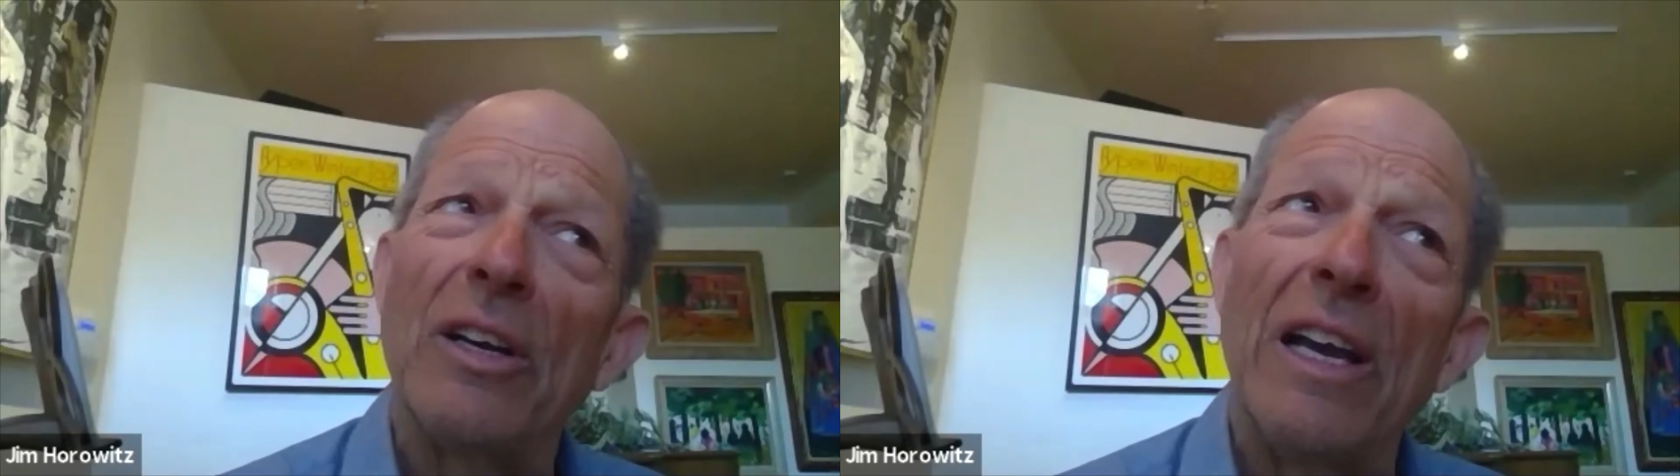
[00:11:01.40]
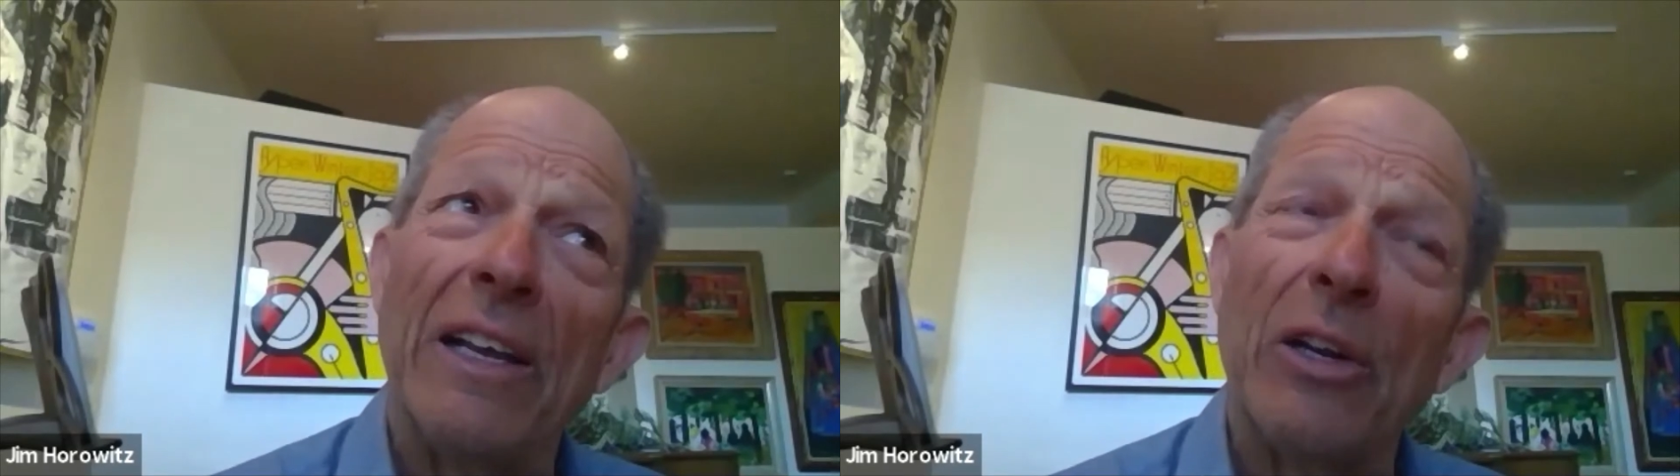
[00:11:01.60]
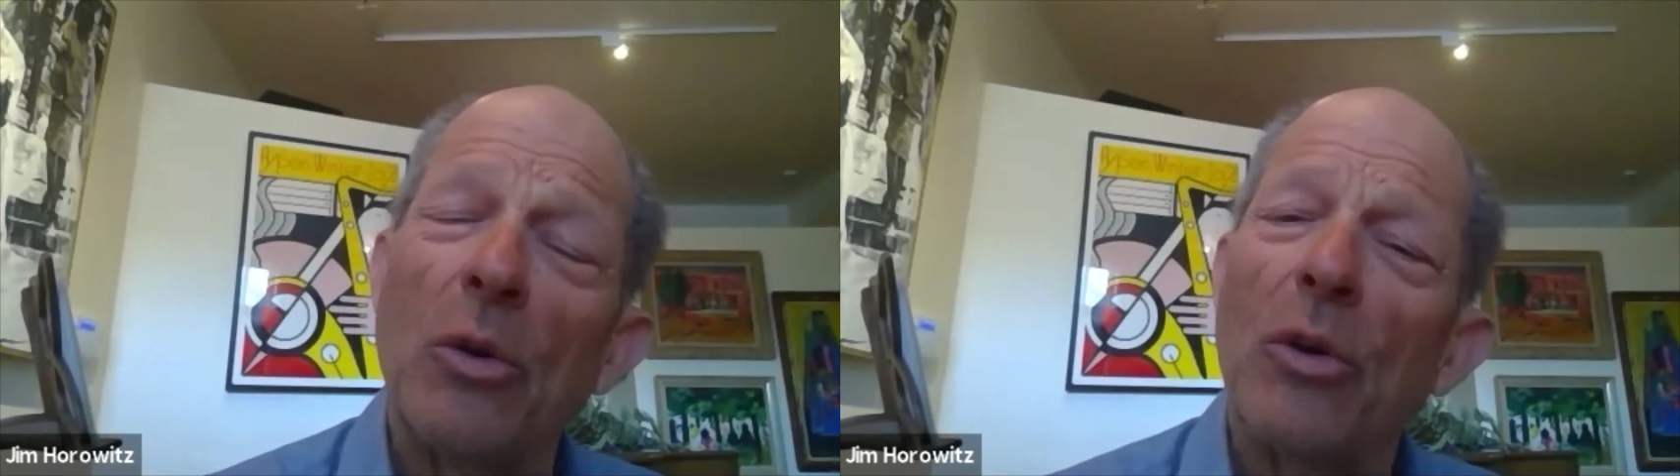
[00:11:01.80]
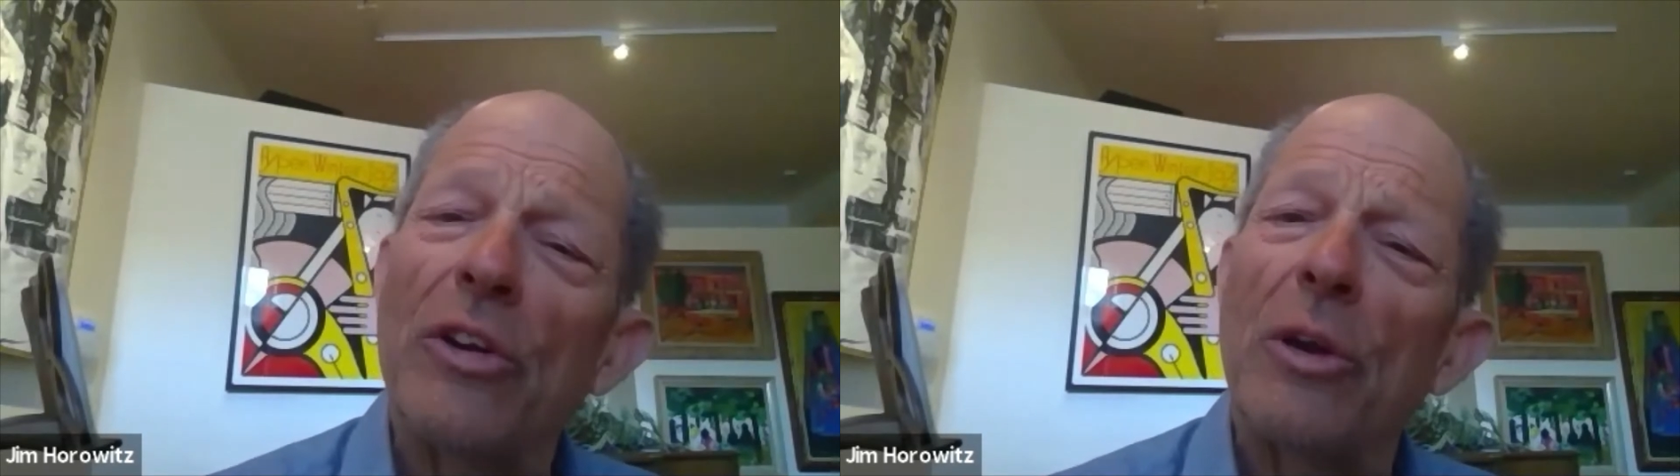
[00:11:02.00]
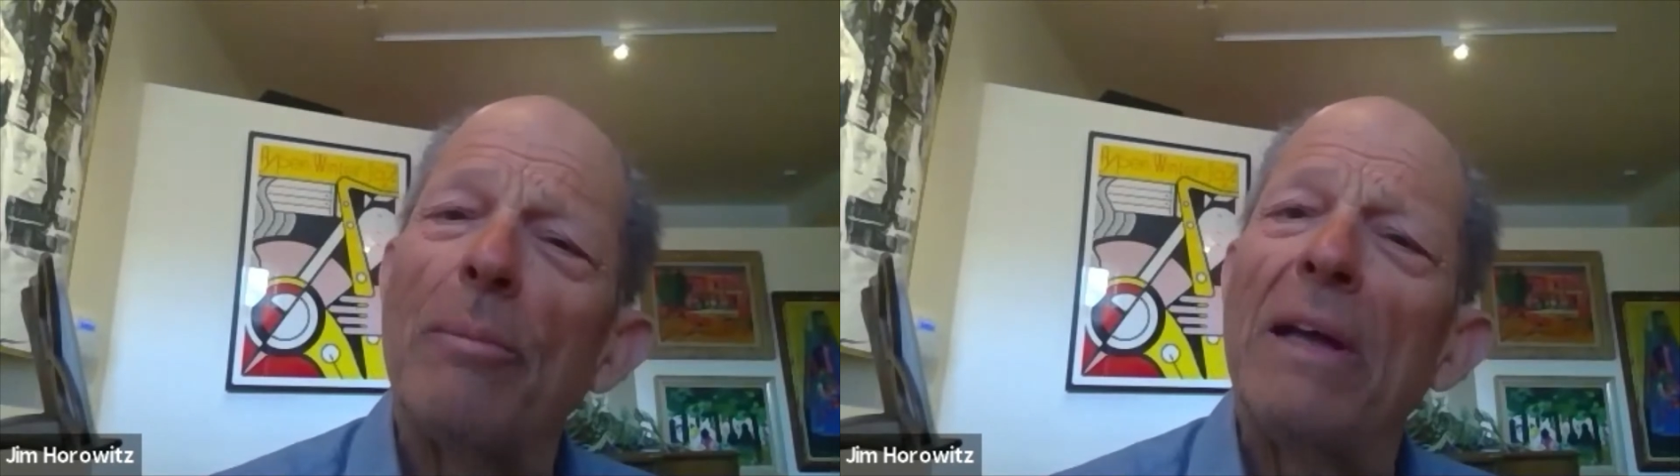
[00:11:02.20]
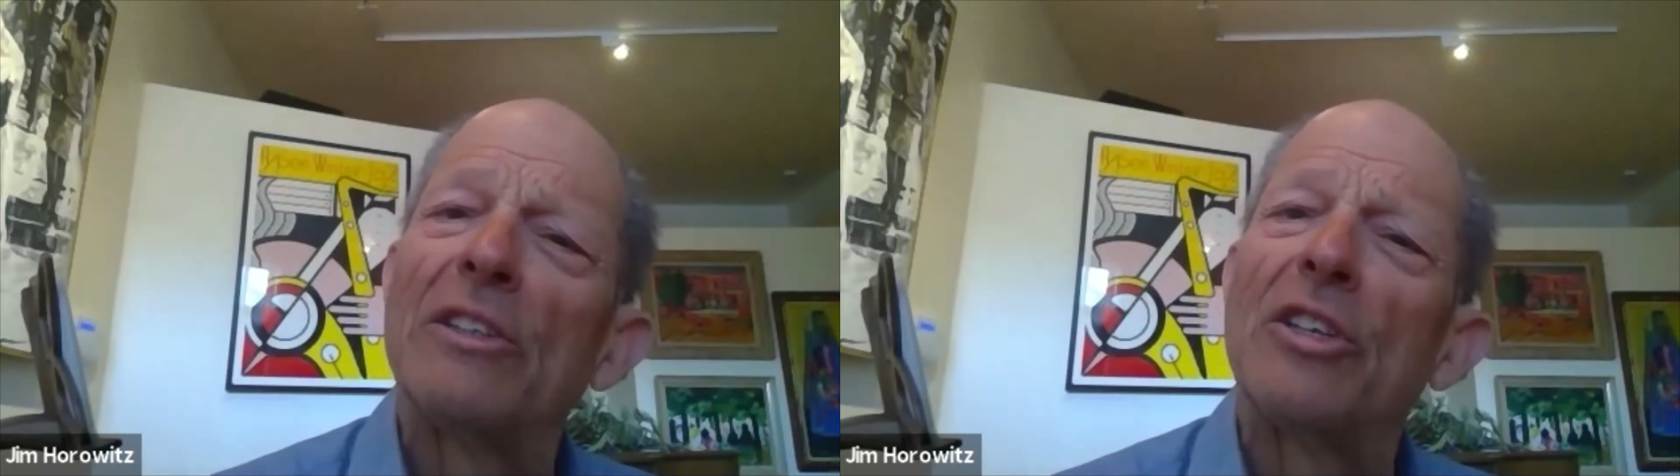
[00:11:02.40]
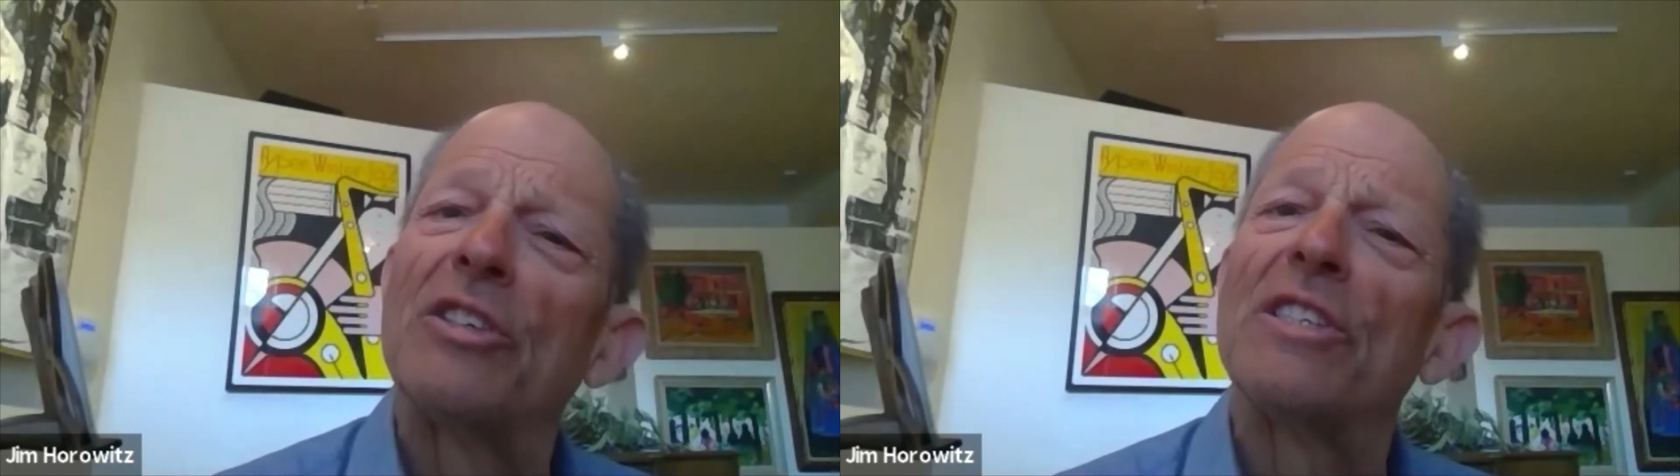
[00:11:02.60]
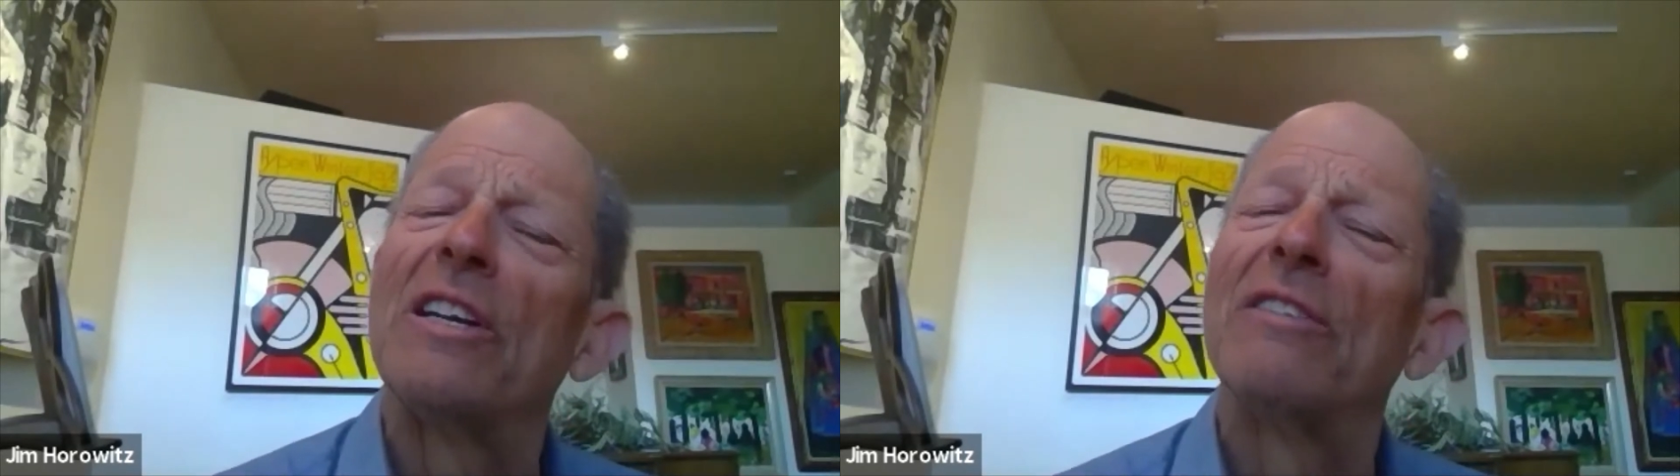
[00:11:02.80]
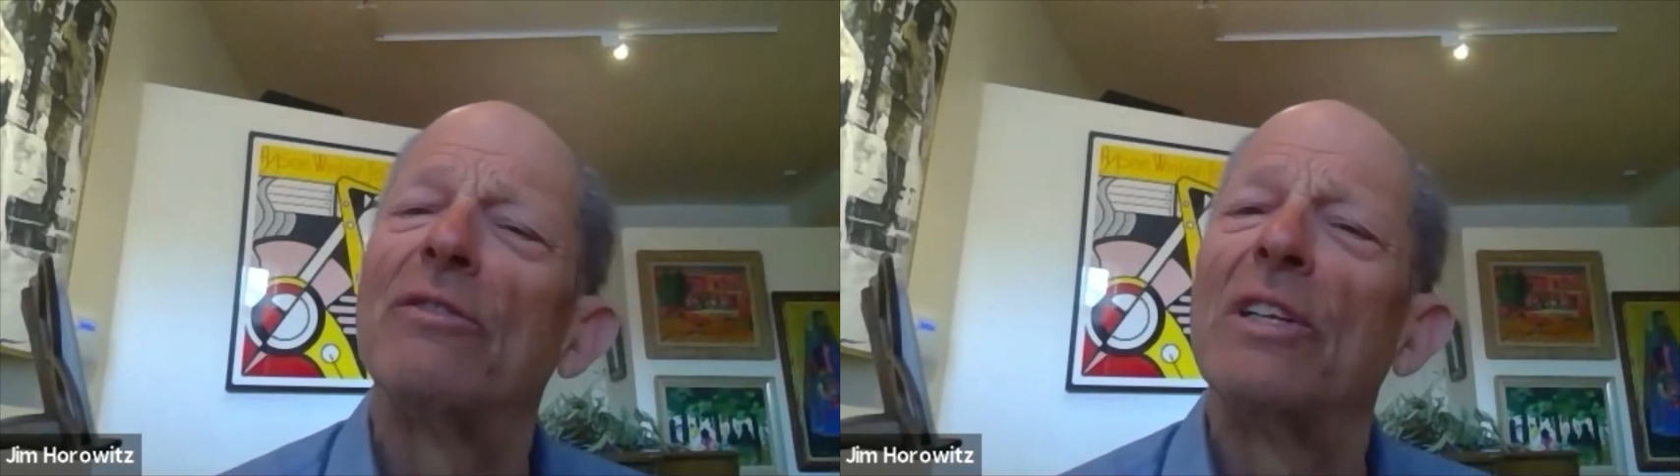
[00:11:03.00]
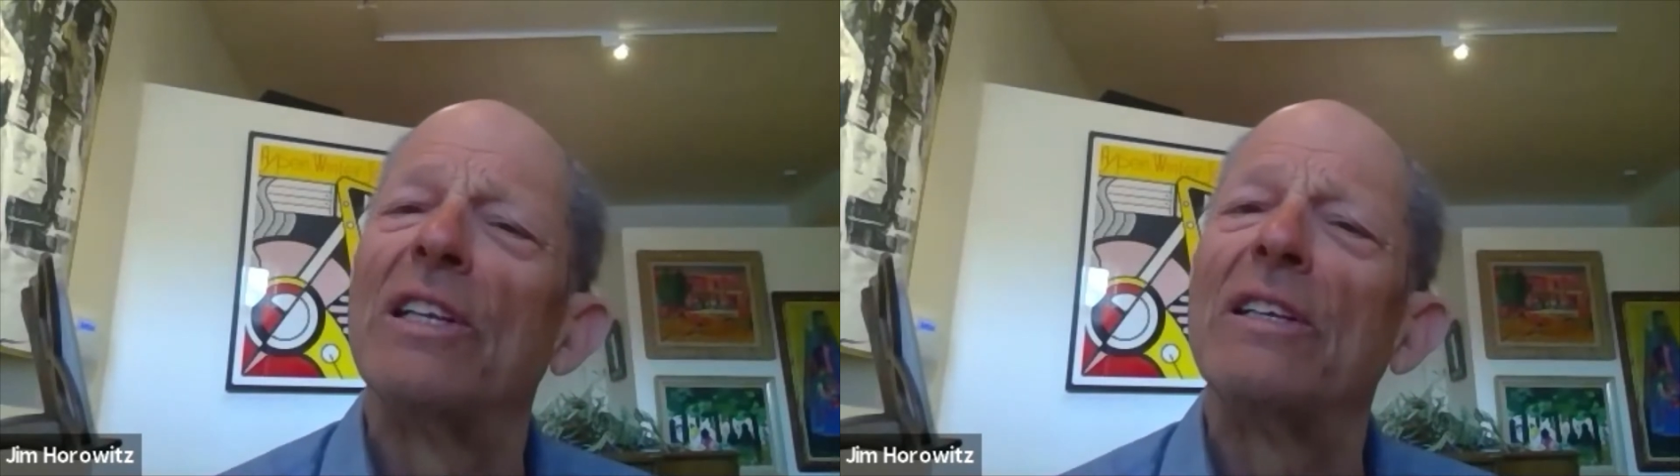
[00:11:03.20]
who were your mentors that have
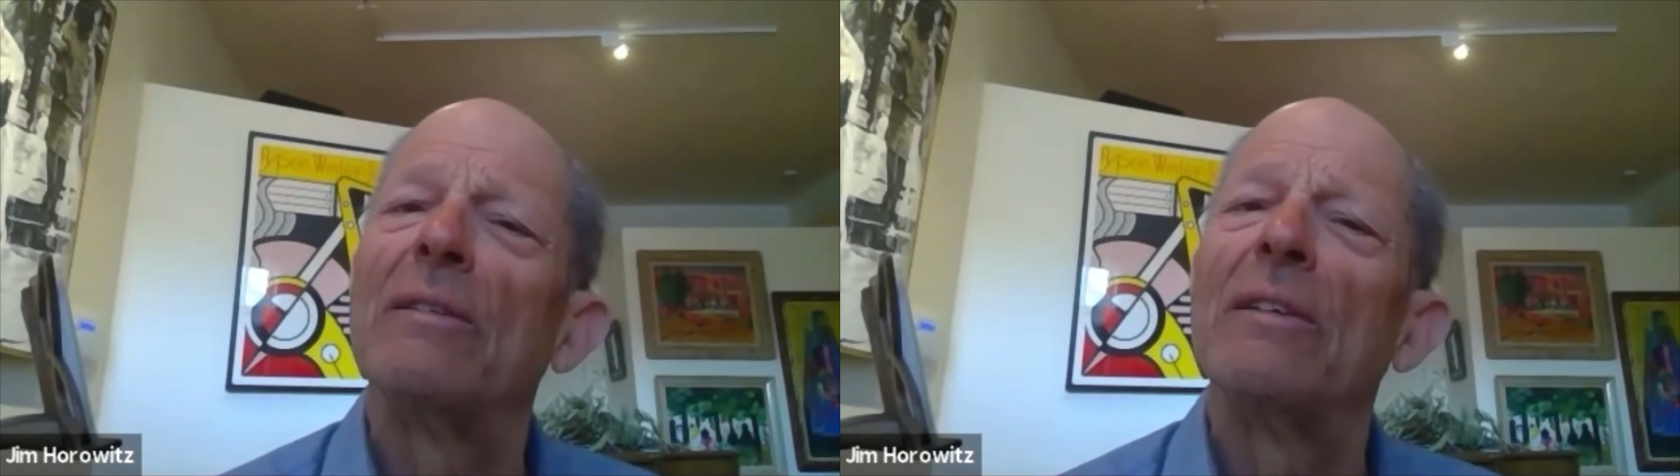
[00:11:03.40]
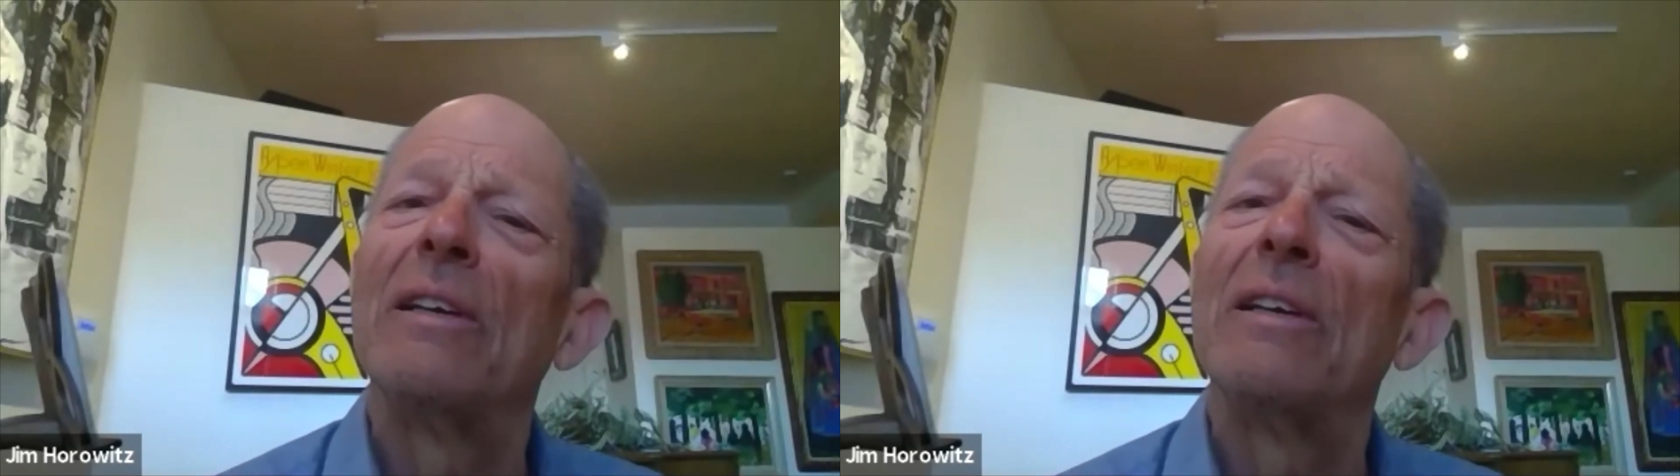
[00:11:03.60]
really,